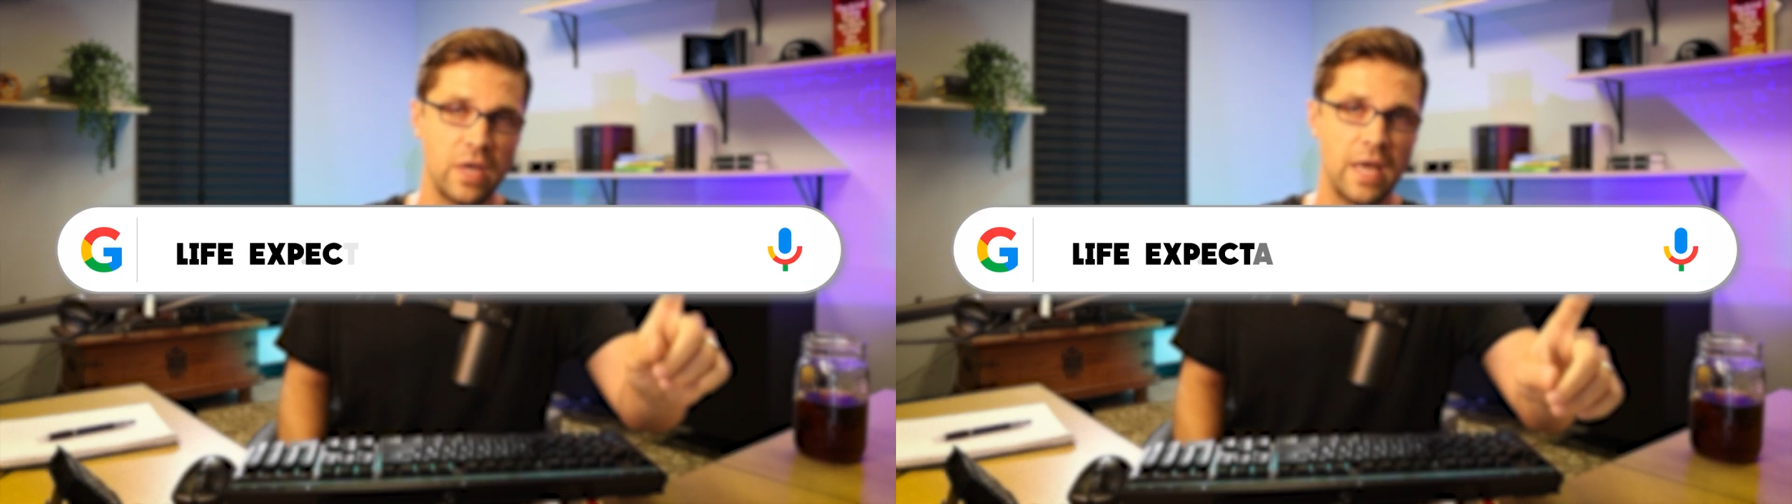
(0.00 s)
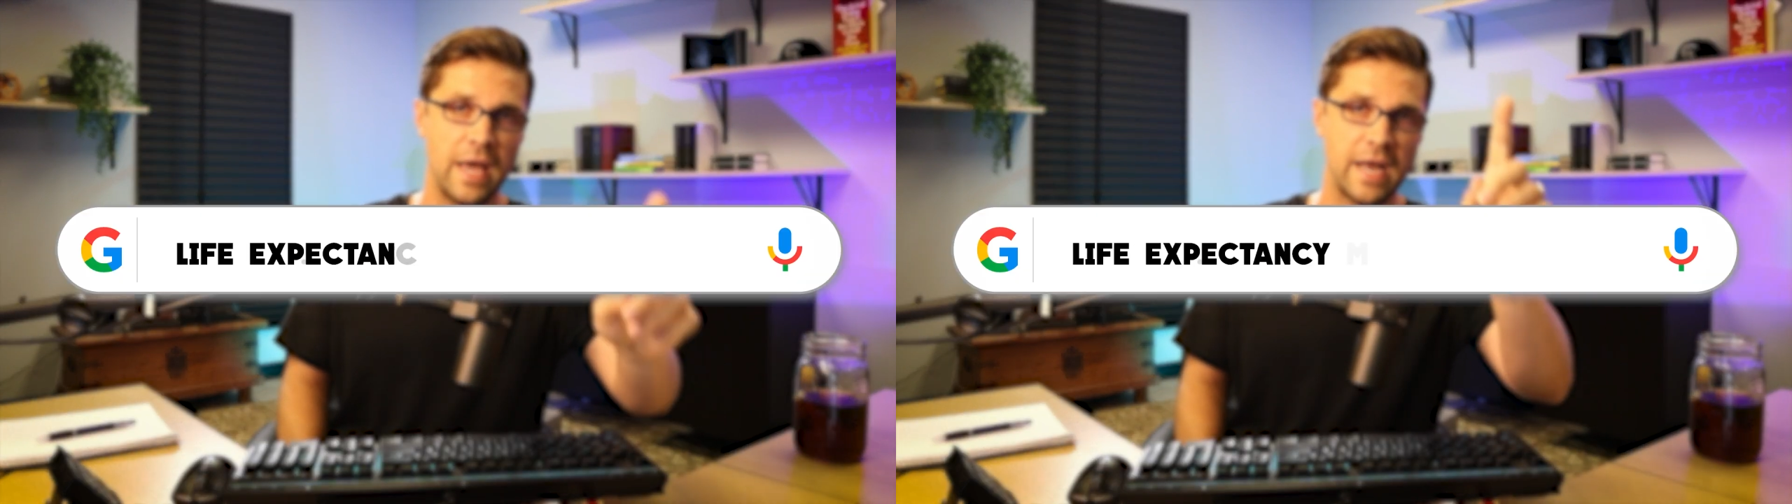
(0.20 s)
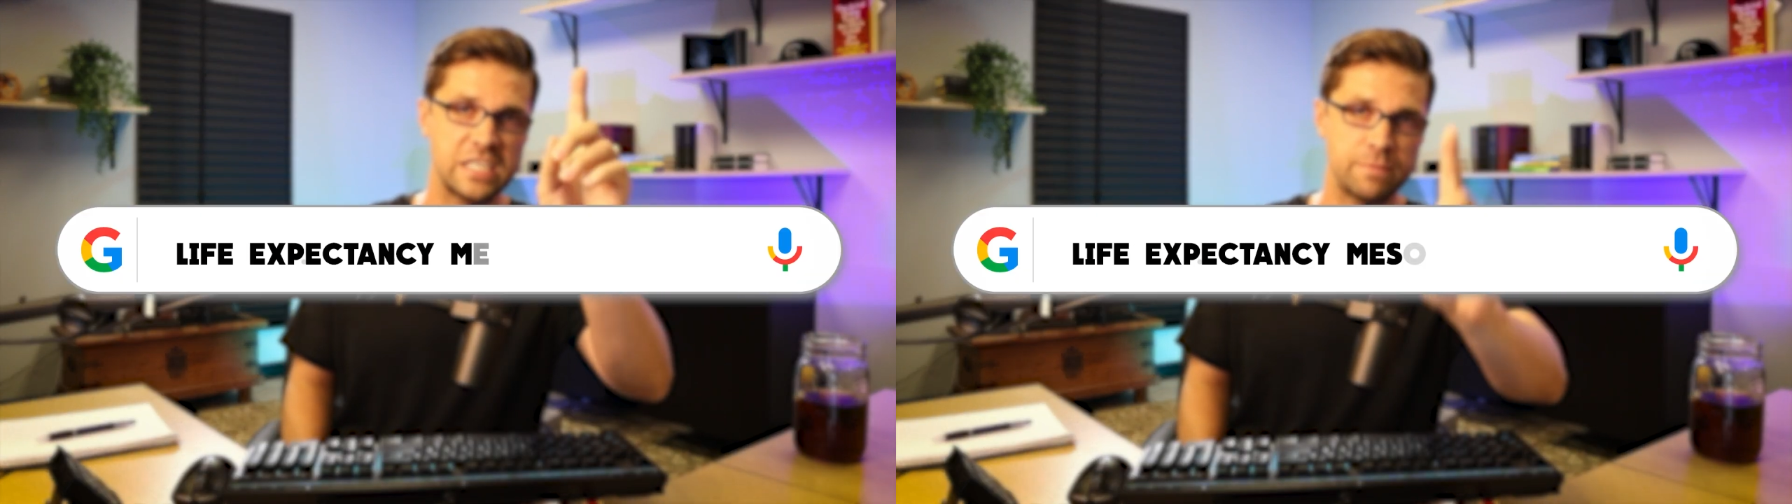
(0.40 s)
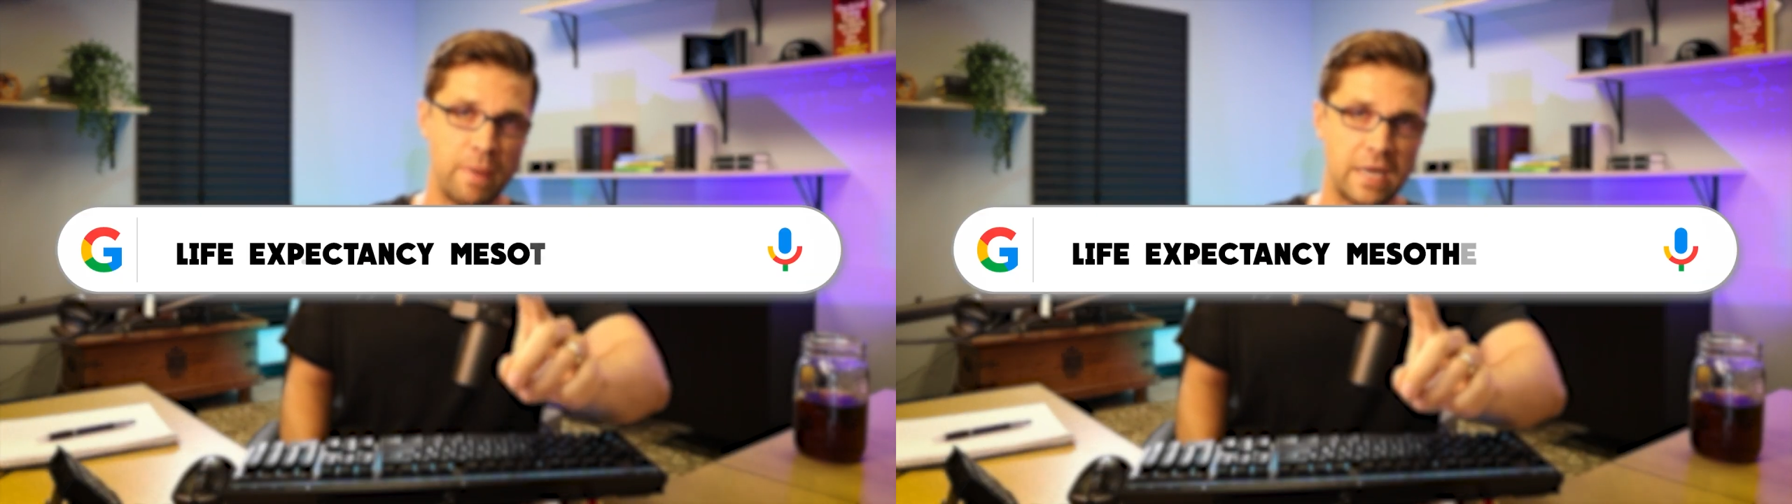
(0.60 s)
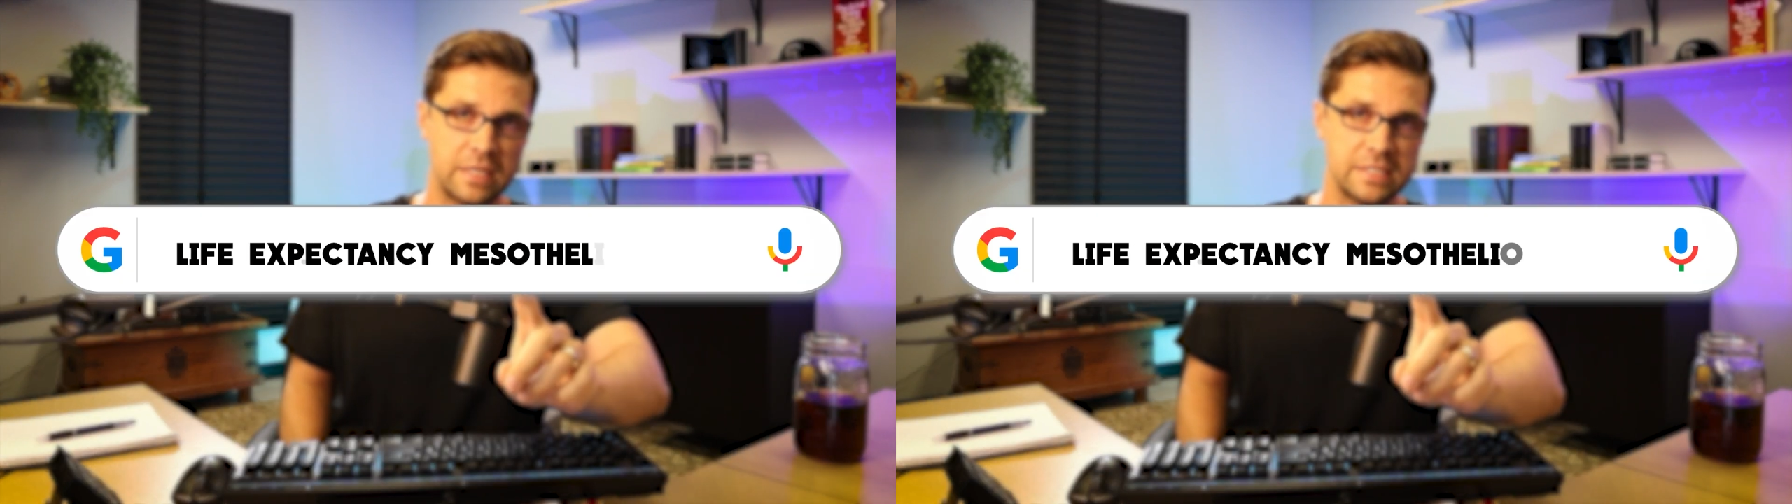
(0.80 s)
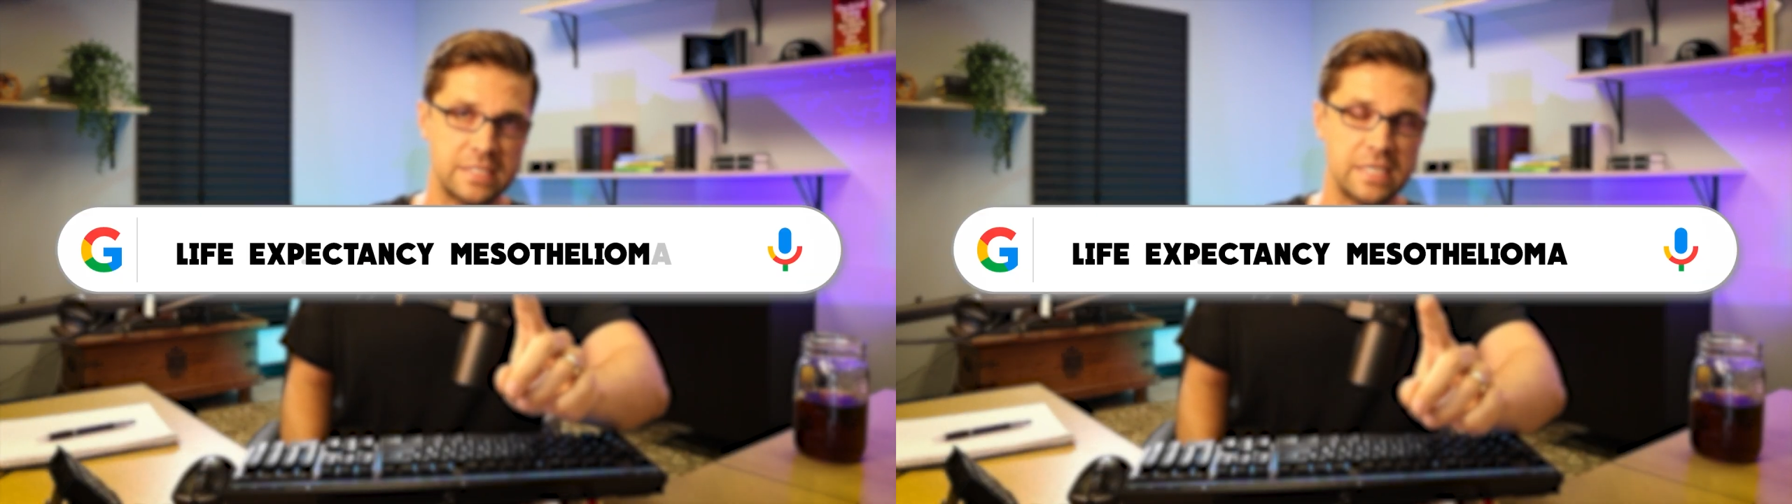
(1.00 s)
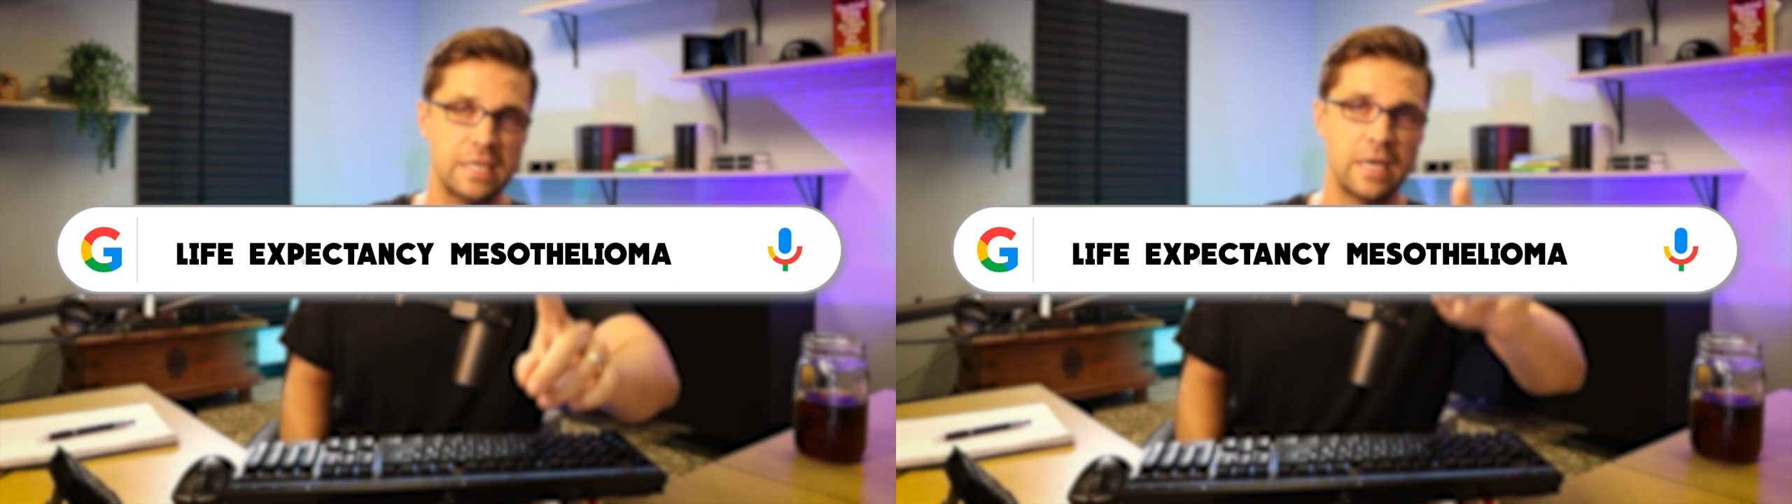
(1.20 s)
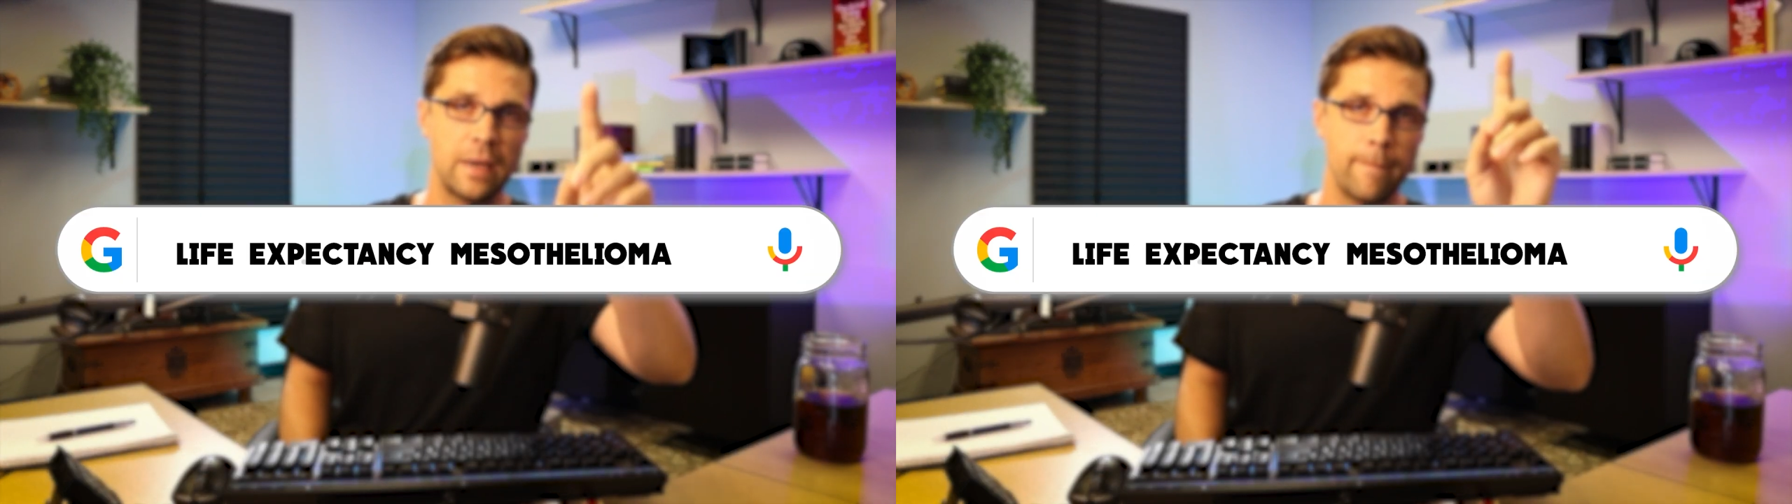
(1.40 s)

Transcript: expectancy